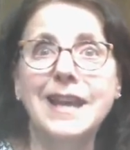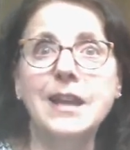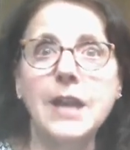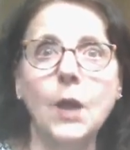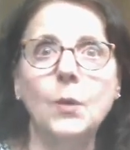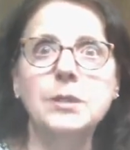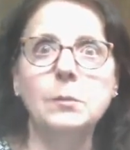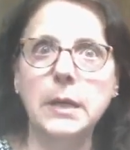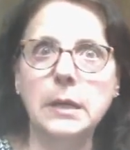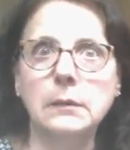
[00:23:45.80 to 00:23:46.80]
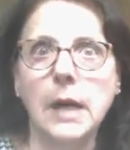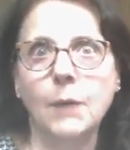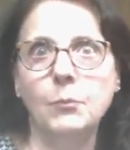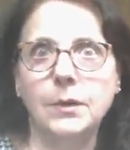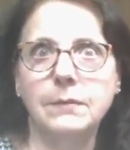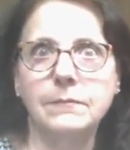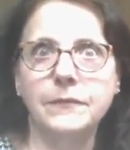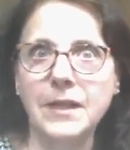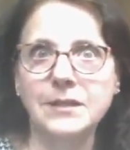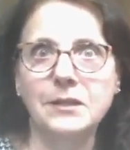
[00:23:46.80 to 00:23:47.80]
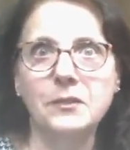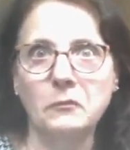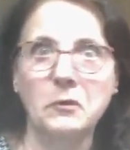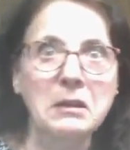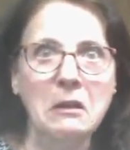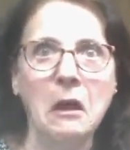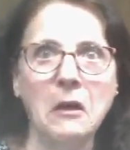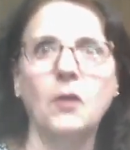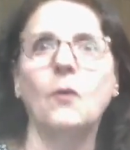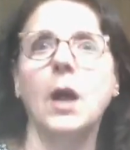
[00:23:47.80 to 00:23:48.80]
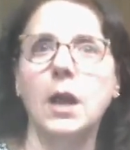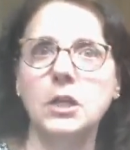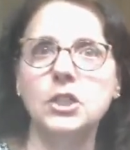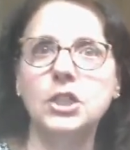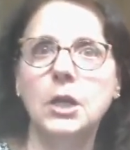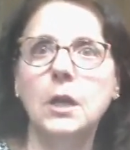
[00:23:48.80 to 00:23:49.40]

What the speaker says: And now it's a big elaborate fancy three-car garage.